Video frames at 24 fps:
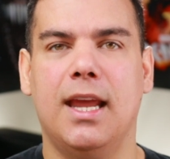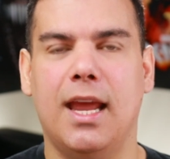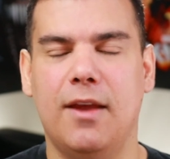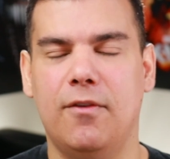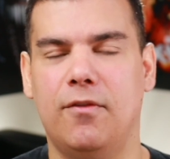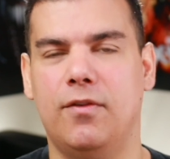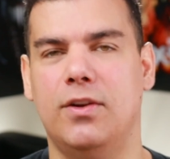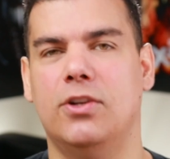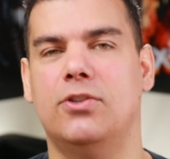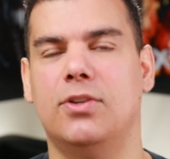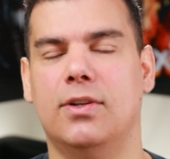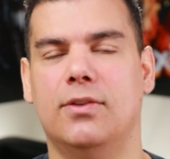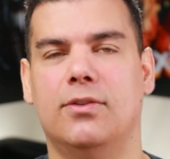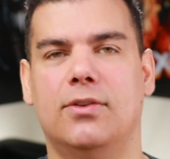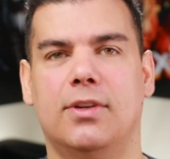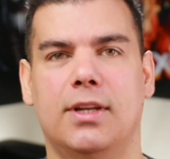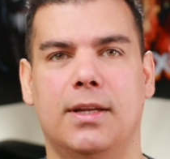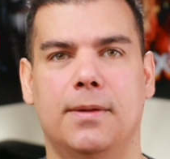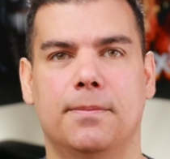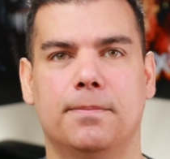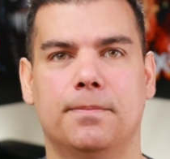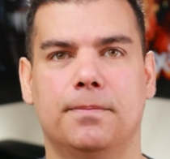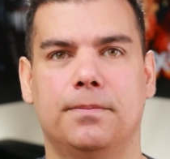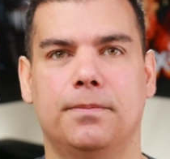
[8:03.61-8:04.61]
efficiency.
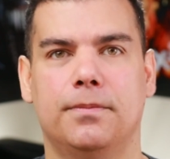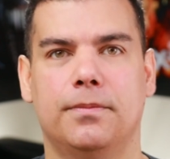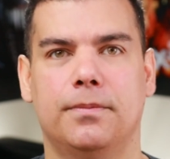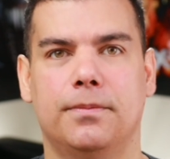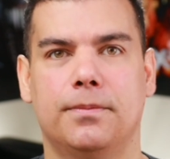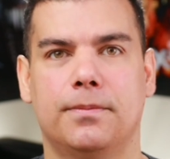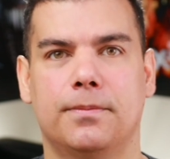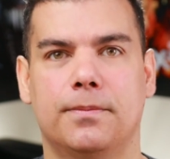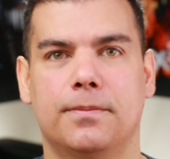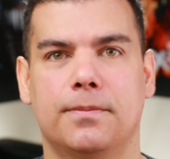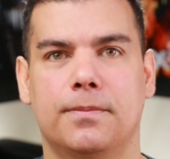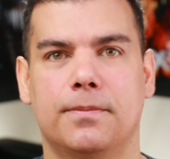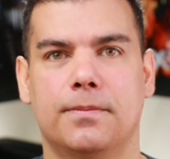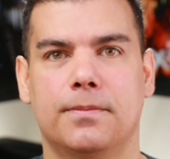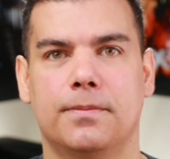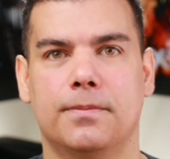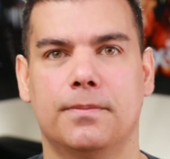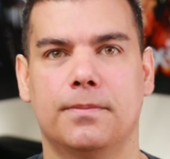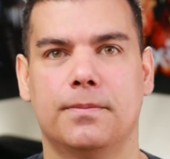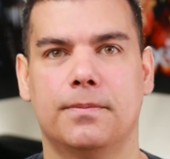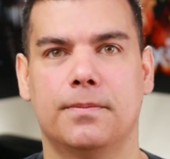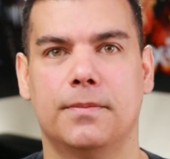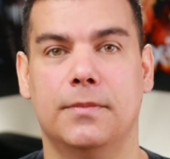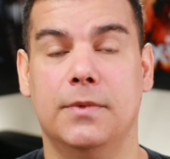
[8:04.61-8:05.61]

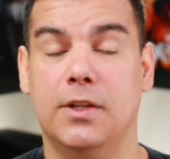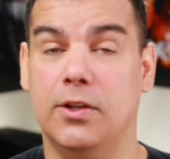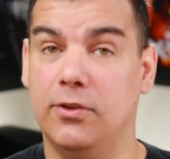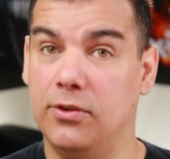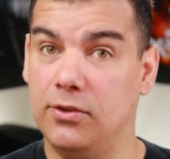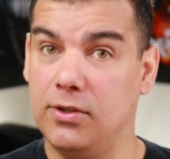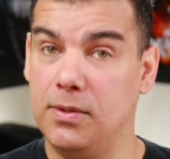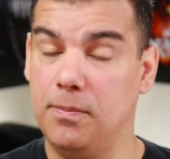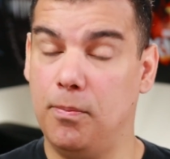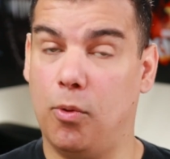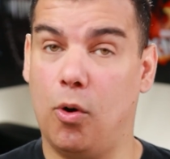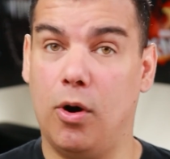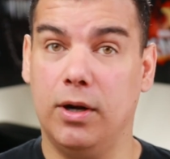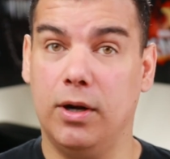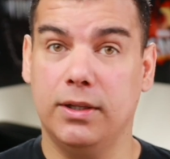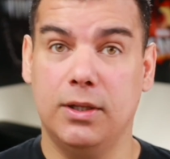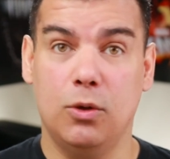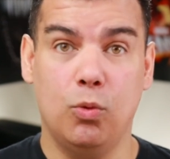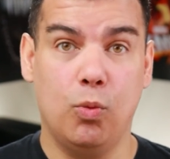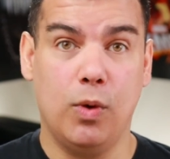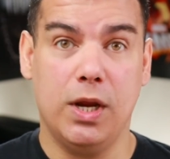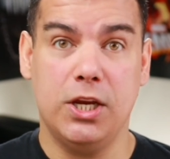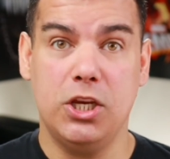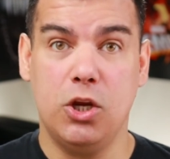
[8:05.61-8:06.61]
This is important
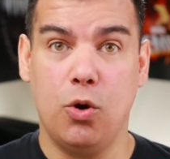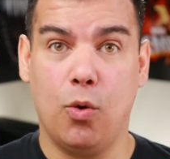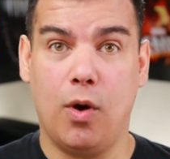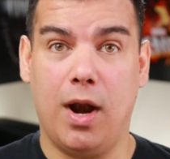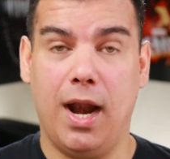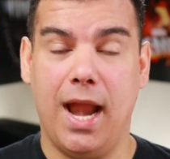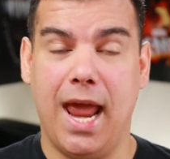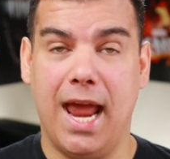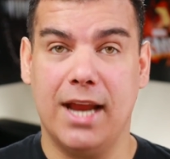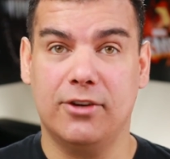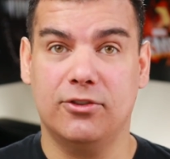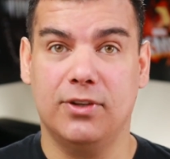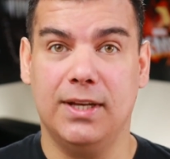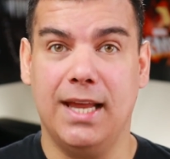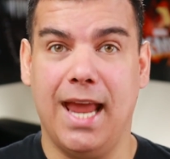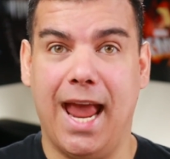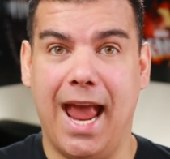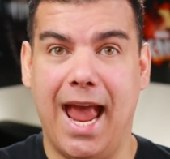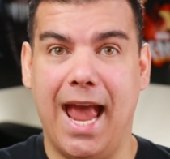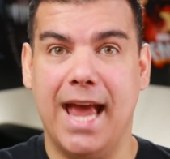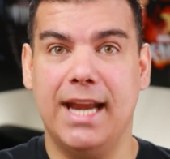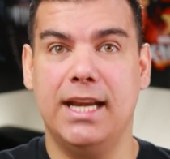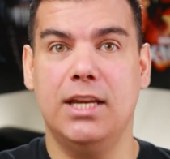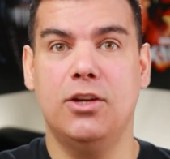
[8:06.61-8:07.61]
when you are actually
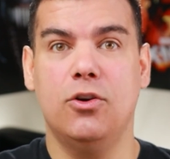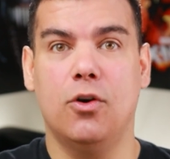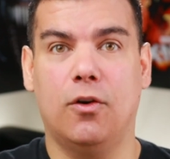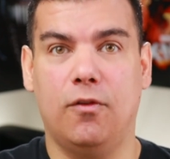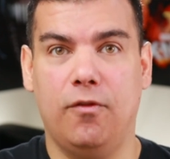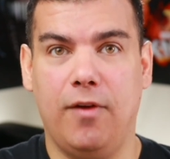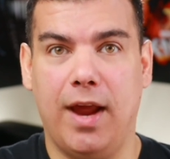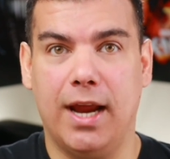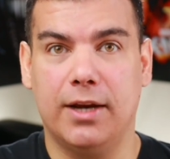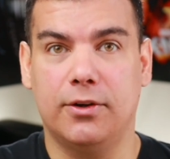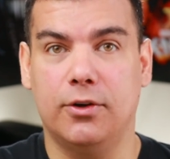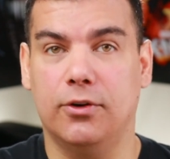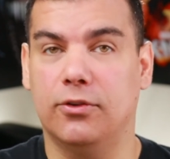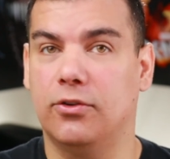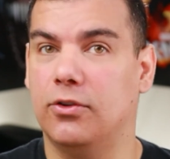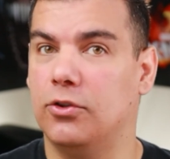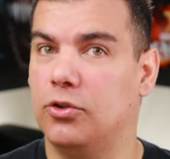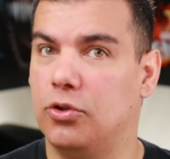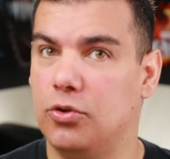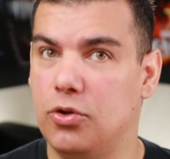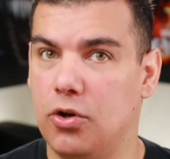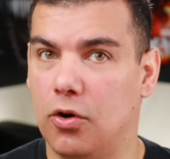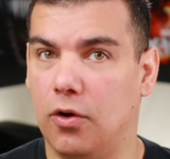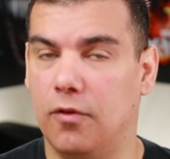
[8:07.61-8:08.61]
adding your vectors to
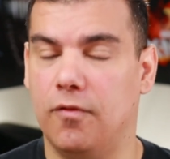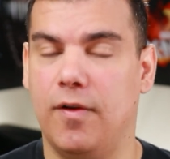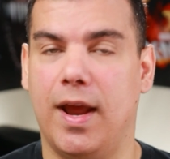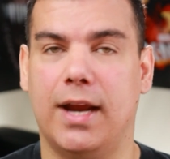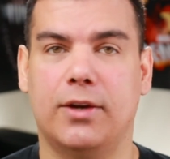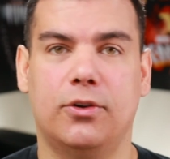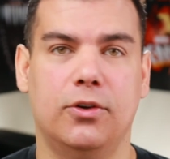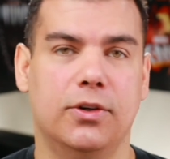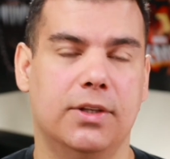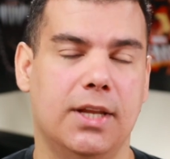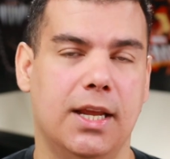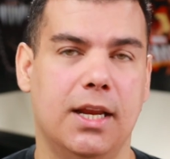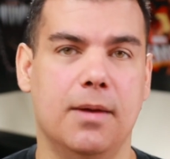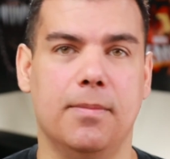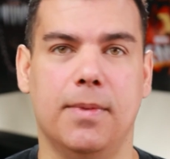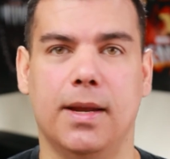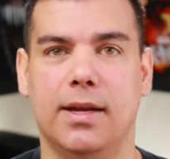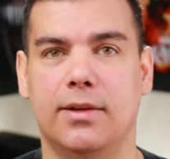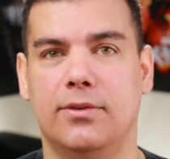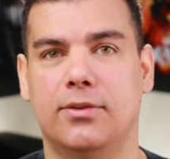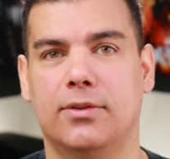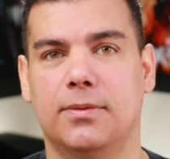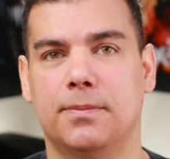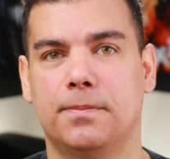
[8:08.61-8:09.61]
your vector
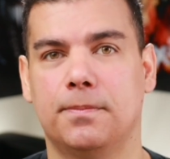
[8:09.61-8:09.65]
database.